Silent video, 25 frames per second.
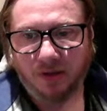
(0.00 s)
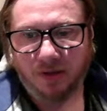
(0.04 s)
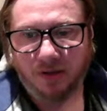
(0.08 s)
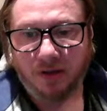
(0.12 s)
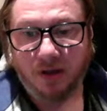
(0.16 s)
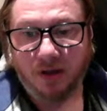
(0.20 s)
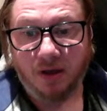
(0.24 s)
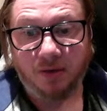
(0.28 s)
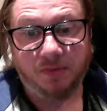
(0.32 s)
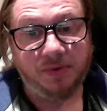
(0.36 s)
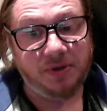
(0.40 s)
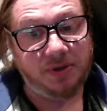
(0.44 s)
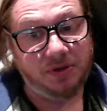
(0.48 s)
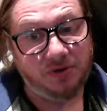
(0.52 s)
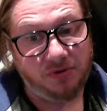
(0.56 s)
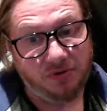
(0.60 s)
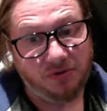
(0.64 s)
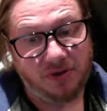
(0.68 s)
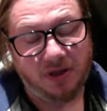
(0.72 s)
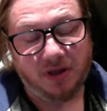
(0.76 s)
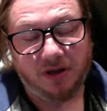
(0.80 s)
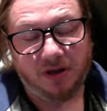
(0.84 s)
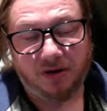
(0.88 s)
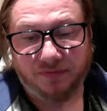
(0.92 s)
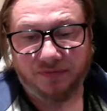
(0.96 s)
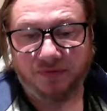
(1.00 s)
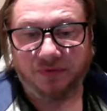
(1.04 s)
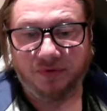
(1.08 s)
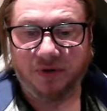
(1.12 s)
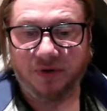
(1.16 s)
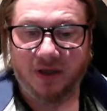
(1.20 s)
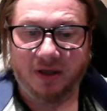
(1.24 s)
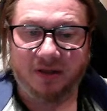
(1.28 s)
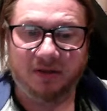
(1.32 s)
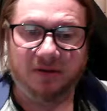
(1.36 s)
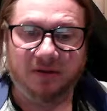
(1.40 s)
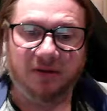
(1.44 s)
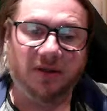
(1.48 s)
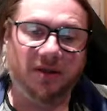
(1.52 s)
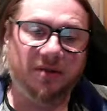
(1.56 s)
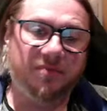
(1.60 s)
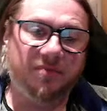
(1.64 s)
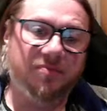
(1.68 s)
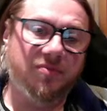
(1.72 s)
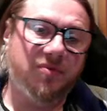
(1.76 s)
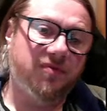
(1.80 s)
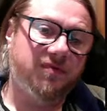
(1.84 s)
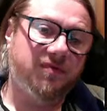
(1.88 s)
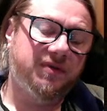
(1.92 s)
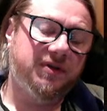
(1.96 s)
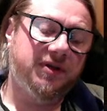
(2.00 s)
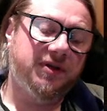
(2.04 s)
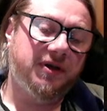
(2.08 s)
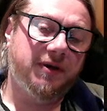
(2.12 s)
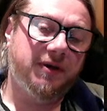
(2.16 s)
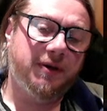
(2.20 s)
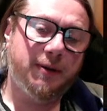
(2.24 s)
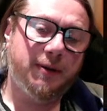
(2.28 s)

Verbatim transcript: I mean, you got a few candidate moves here.